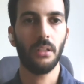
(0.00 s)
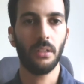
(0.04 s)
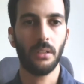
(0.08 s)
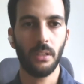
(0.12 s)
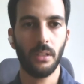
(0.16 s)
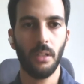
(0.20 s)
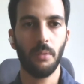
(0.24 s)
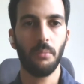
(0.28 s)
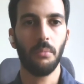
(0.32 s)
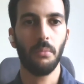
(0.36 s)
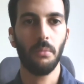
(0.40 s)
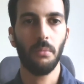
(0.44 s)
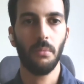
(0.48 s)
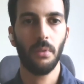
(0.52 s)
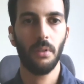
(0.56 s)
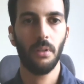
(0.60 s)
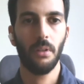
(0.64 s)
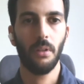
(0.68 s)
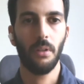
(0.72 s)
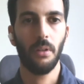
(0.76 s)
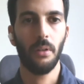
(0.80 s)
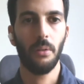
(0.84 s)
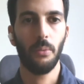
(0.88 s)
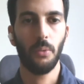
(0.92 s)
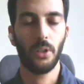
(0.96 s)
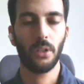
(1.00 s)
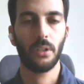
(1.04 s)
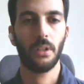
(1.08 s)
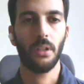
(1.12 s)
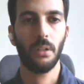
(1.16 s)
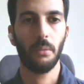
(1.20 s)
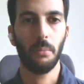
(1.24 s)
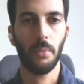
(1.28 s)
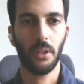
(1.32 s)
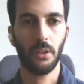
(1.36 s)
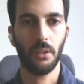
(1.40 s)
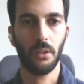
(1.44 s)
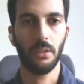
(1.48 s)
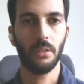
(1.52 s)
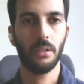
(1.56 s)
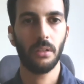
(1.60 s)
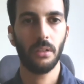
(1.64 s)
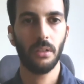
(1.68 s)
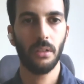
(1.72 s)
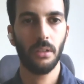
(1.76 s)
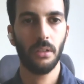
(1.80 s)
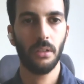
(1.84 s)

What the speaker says: the same working methods.